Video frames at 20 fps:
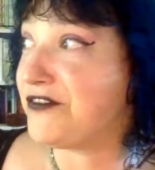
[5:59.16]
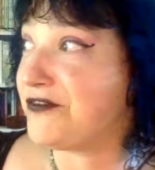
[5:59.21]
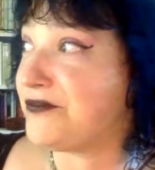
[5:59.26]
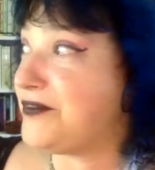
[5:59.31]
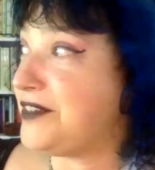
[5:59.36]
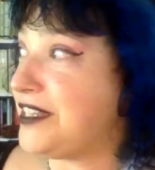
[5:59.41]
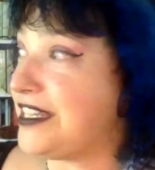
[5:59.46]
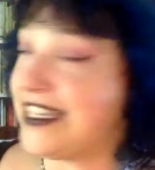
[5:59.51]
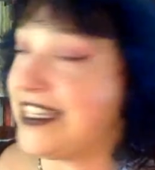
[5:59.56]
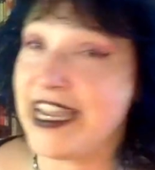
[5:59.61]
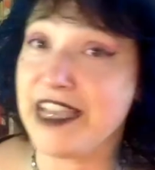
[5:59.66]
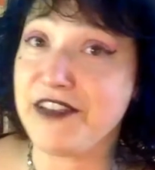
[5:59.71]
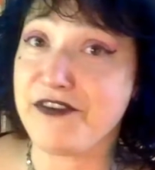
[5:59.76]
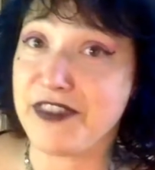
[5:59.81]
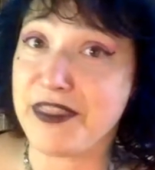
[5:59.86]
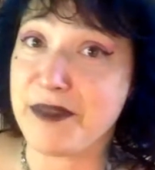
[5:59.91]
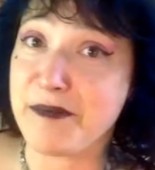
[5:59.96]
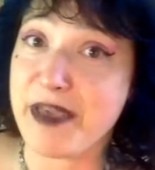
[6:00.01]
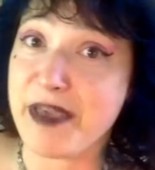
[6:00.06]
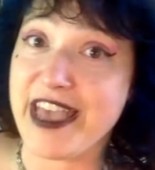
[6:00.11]
The knife
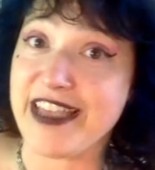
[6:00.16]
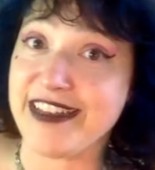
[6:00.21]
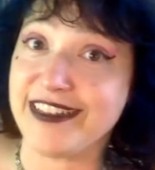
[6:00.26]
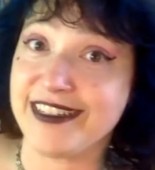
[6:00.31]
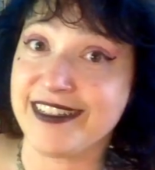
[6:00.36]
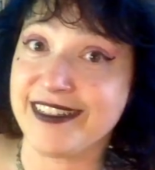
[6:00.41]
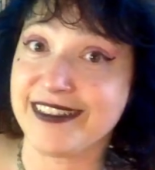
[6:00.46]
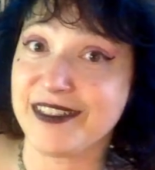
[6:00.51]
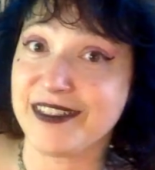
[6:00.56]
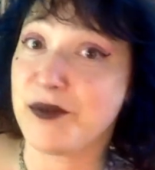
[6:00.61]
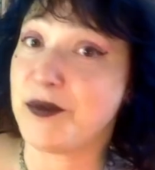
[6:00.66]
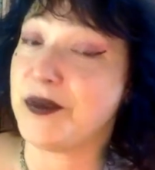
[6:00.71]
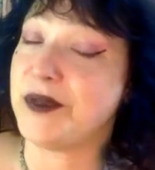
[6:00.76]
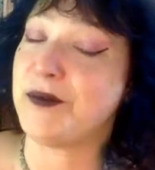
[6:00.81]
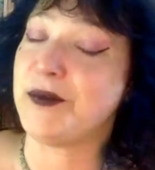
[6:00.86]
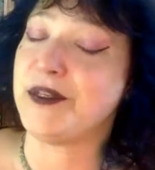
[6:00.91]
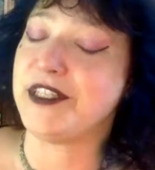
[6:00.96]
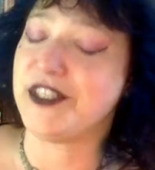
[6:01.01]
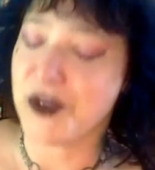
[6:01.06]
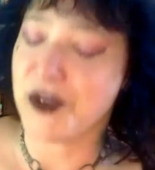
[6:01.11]
in the bed.
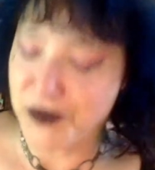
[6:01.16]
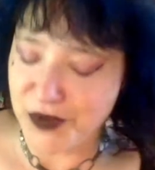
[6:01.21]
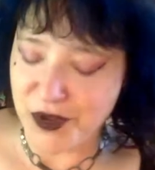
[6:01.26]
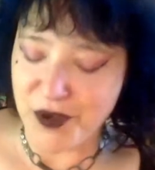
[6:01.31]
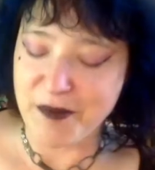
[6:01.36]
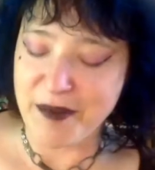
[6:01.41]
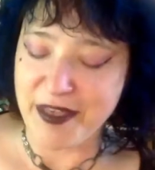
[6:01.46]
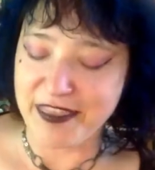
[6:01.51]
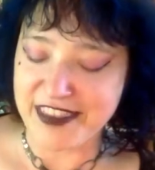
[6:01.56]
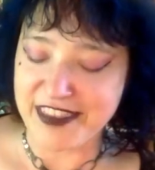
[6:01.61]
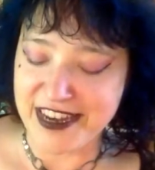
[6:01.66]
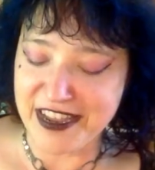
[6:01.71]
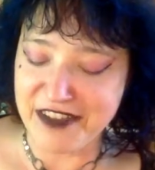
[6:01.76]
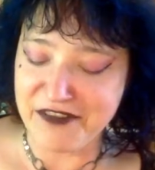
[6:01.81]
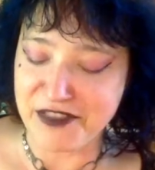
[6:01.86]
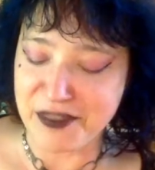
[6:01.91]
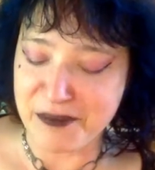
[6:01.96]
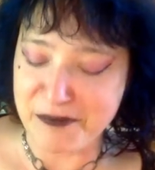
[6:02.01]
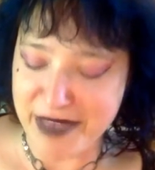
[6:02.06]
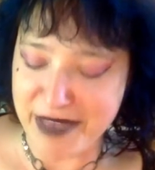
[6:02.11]
We don't know about the knife
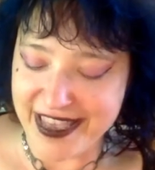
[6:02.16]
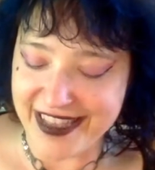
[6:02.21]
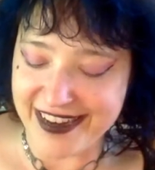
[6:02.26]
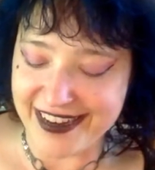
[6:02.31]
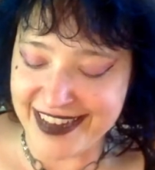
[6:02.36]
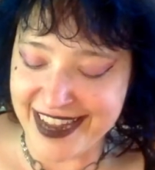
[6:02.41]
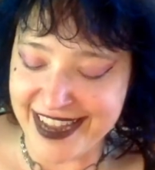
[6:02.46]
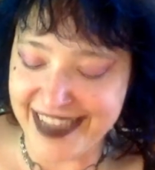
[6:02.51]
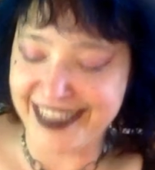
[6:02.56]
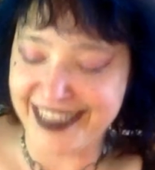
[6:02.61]
in the bed.